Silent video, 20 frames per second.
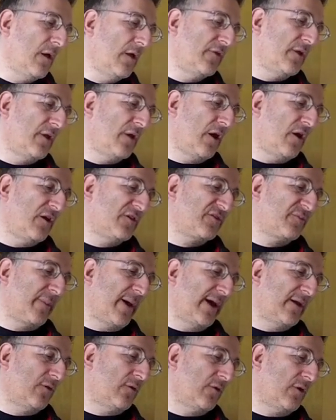The last
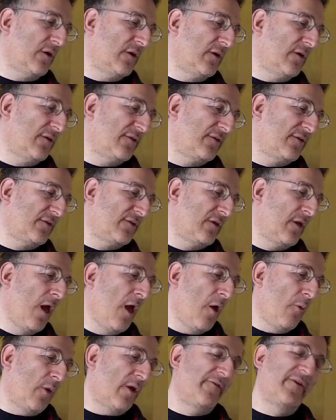man on Earth,
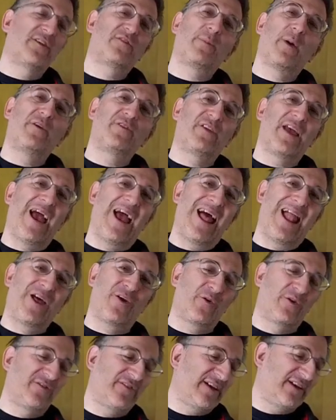one of its most
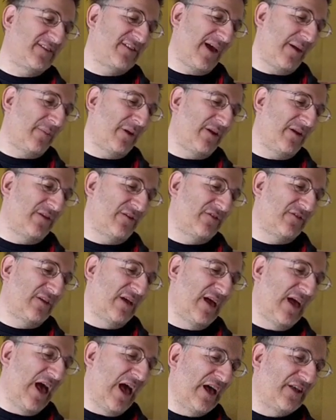eloquent examiners,
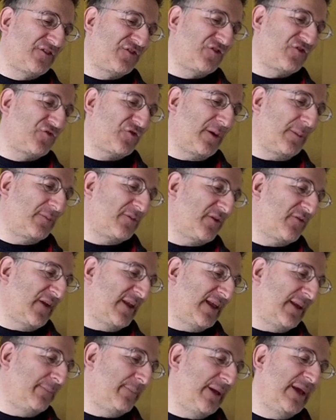stripped of
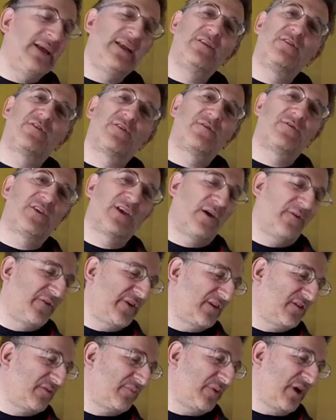any means of
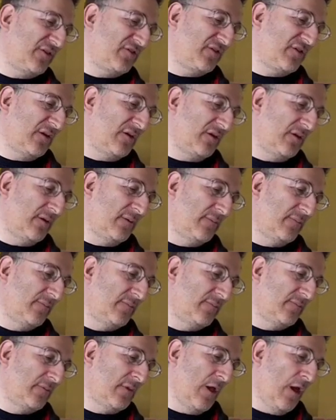self-expression,
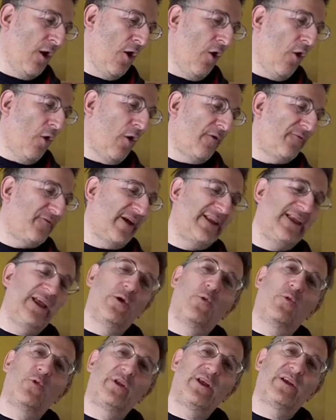of any
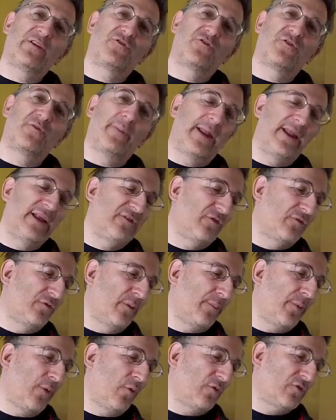audience remaining to
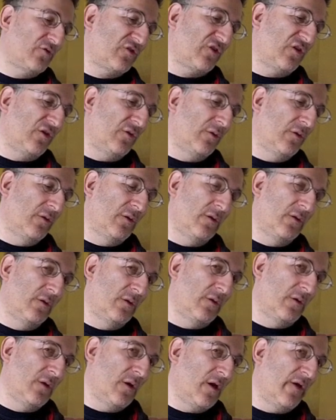report to.
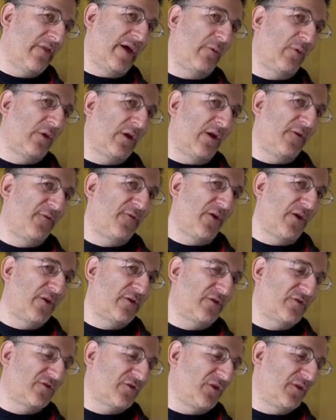There were no
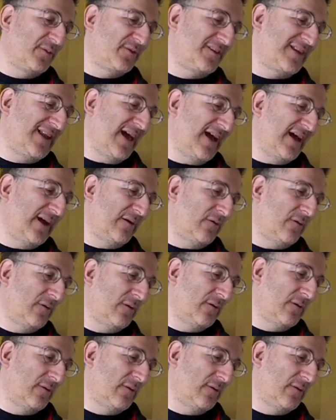focus groups now.